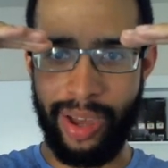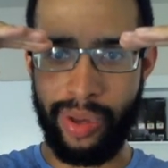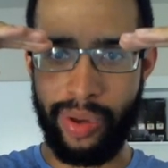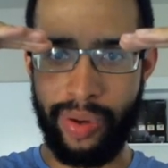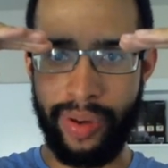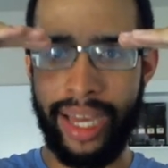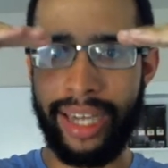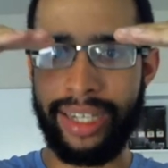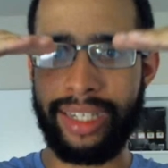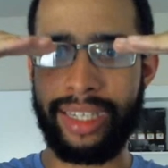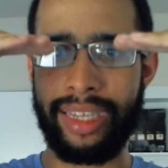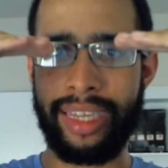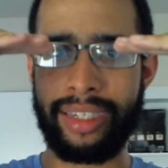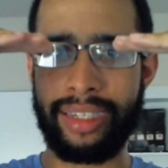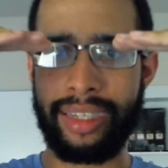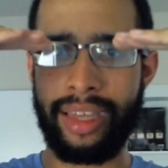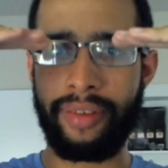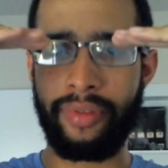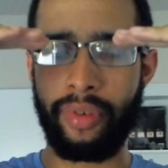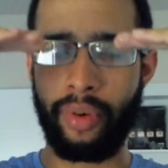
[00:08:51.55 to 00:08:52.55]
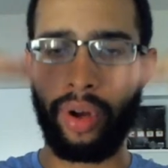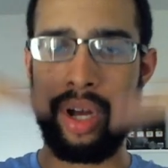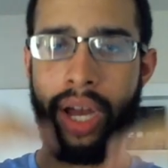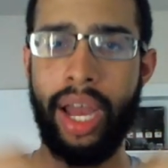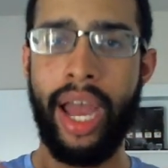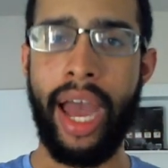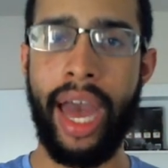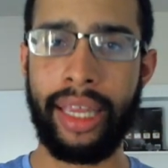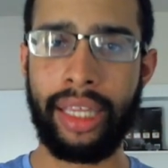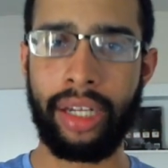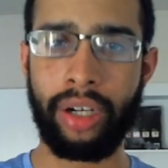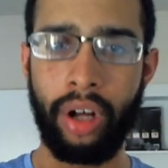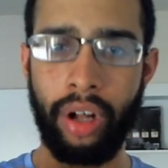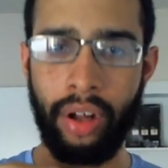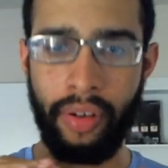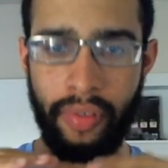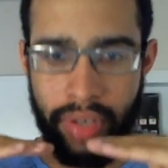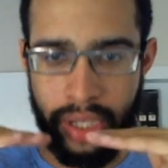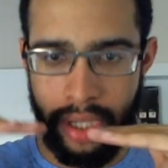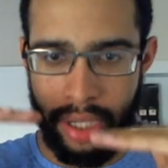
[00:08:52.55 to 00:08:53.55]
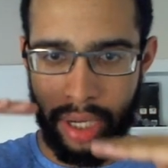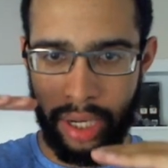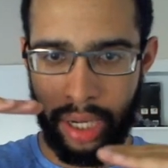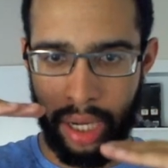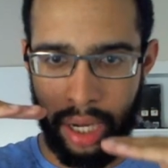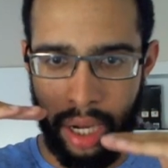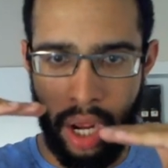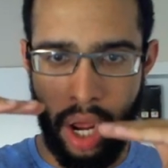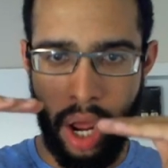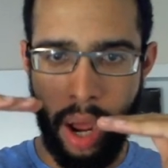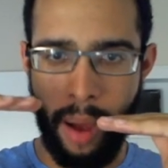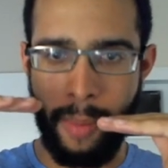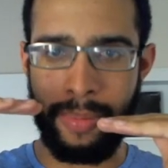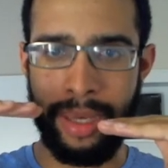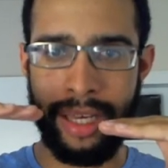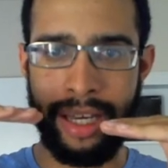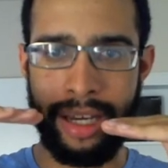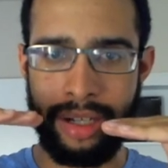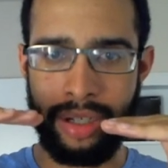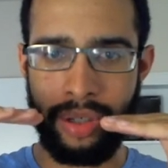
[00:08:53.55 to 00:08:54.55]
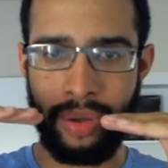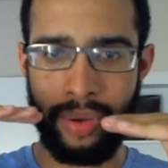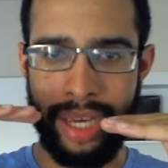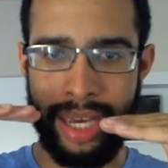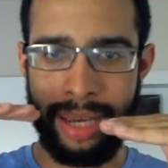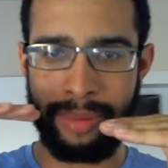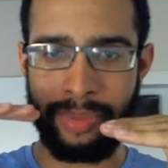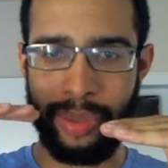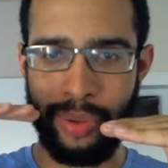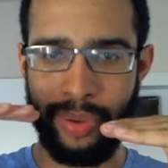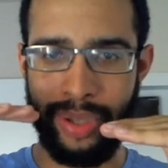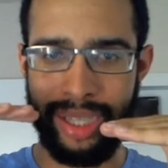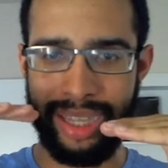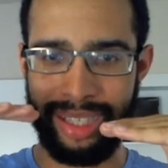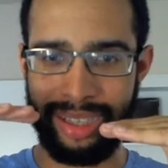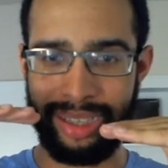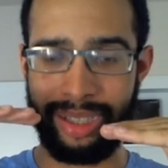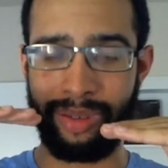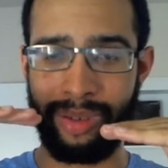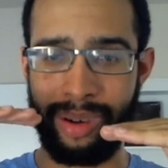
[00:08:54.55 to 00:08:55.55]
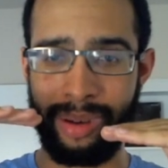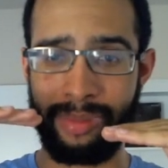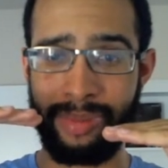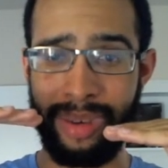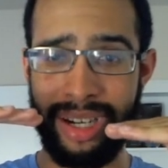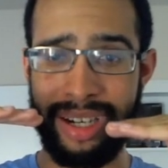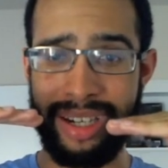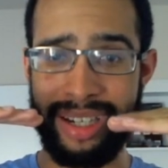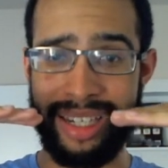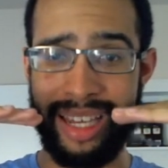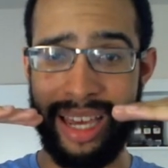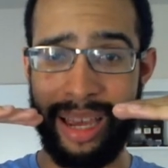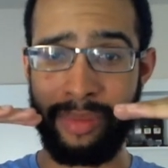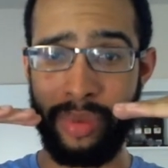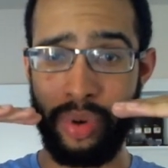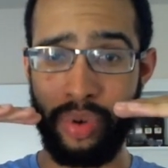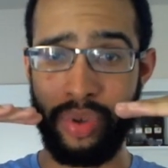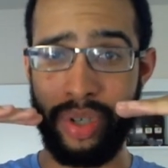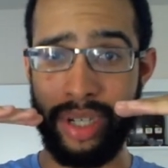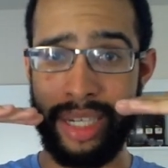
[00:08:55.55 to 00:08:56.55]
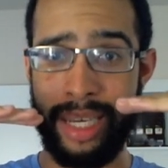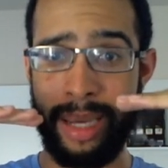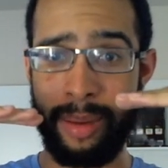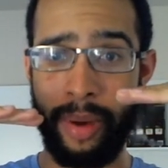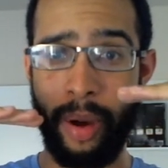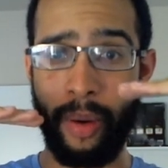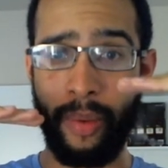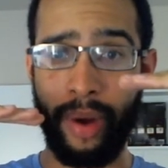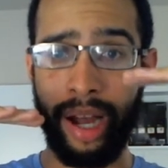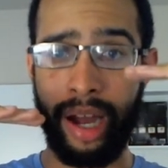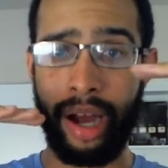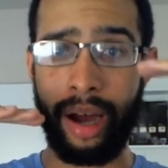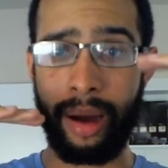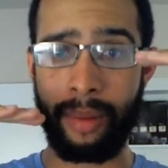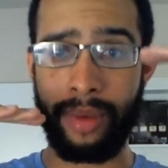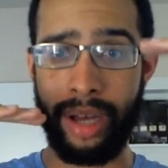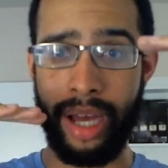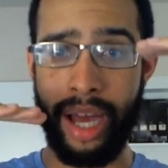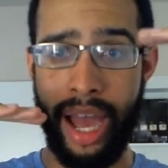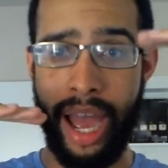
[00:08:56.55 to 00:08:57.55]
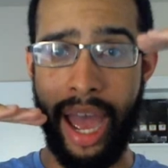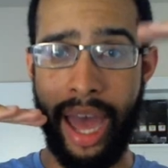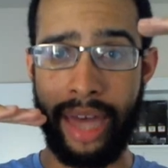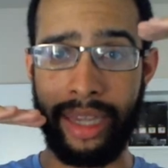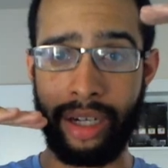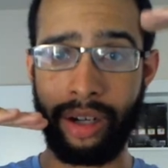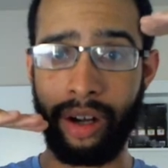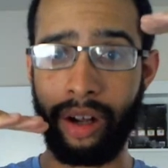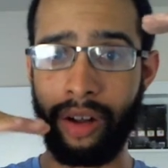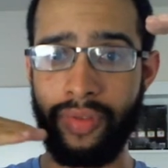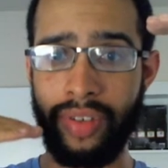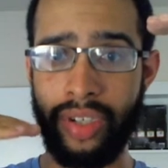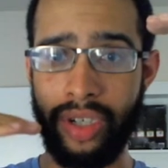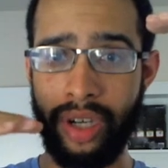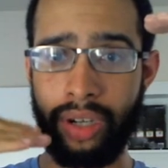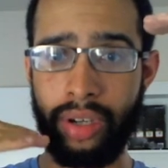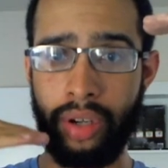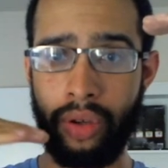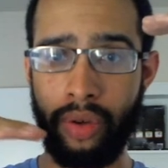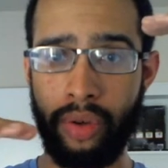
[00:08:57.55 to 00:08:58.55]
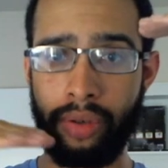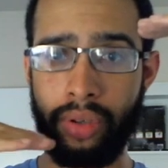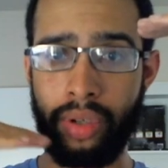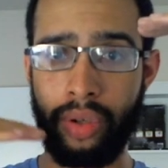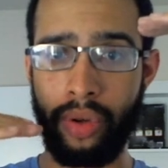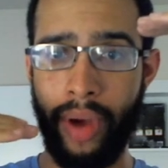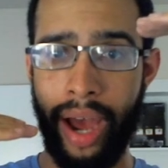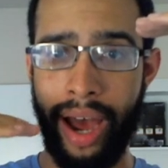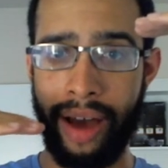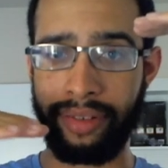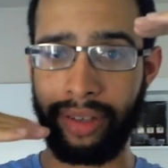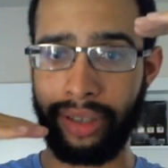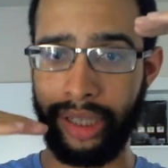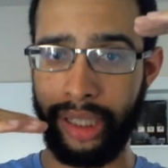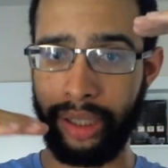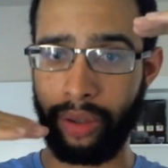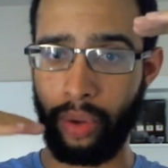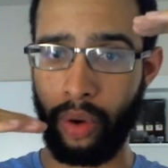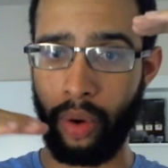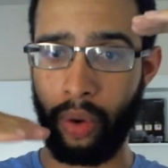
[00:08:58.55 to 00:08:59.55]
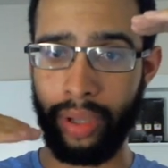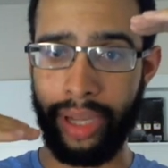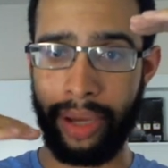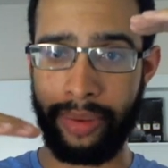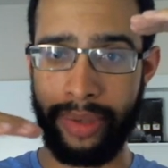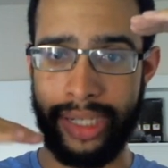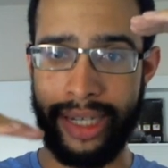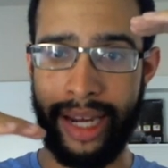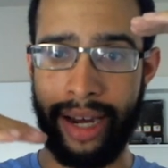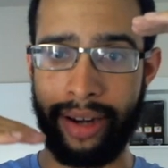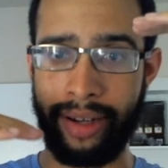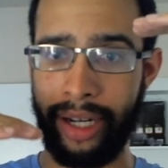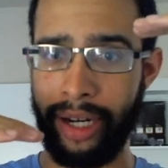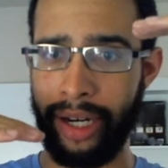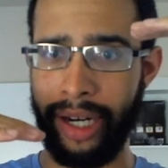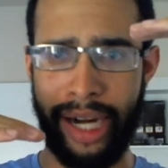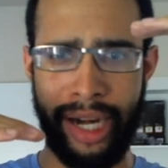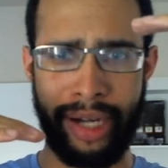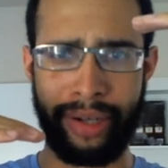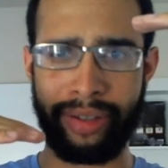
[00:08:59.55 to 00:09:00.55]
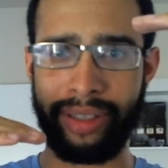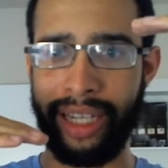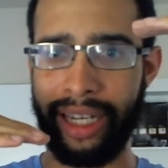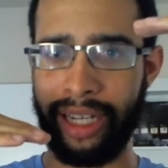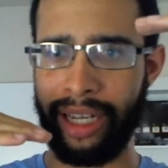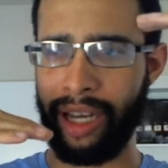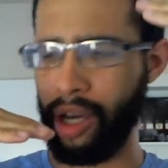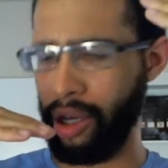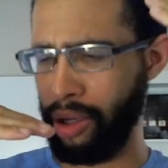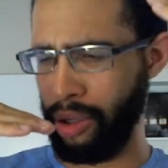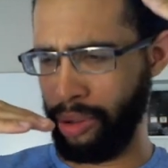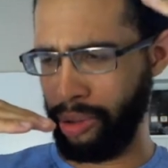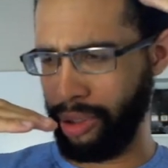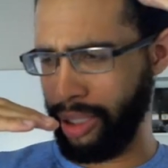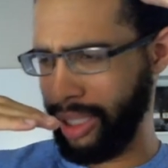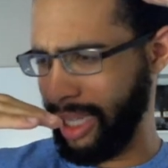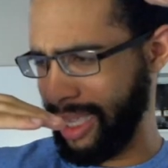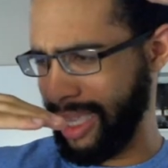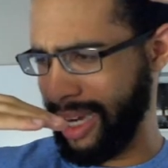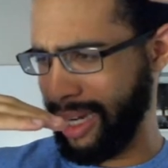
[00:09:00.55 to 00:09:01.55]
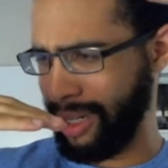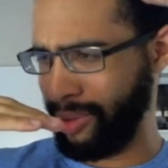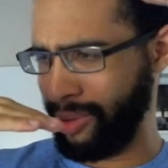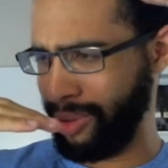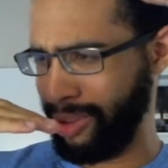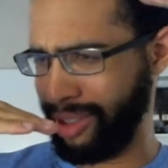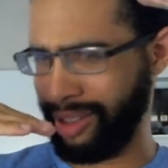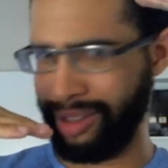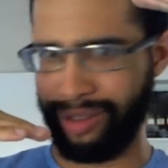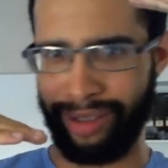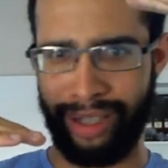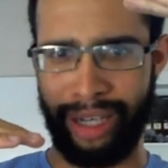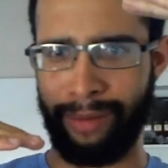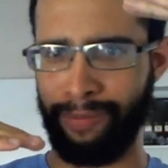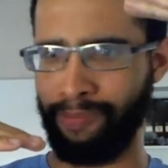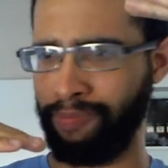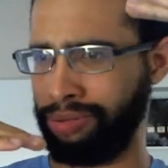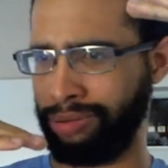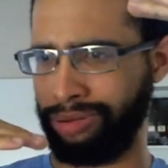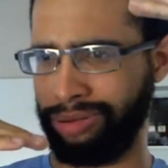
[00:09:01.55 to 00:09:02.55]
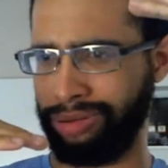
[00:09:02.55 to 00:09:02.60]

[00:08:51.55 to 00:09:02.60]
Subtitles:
You get to this level. And then all of a sudden, because you keep doing the little abundance game, you just keep going up. And all of a sudden, you have a little goal that was down here, and you're like, you look at that goal, and you're like,